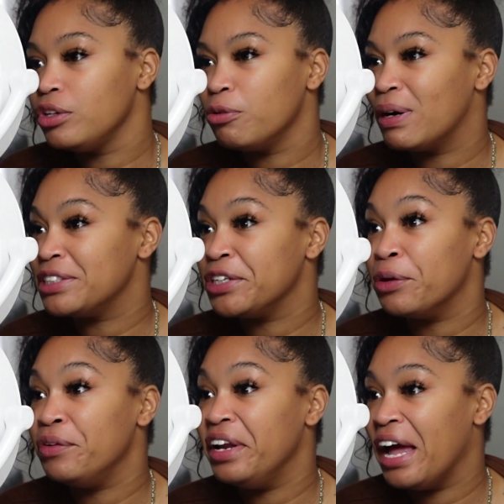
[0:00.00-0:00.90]
You're about to
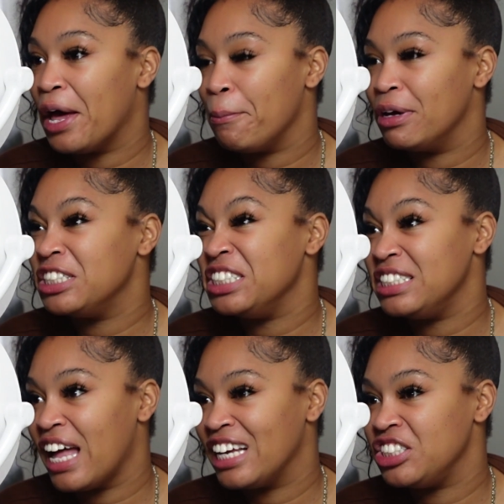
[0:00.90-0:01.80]
go down, musty
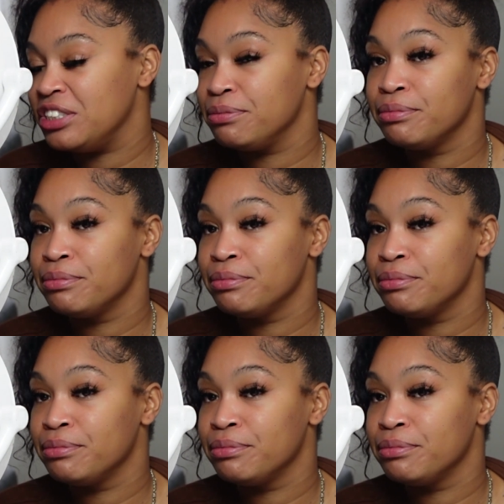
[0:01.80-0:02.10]
dashy.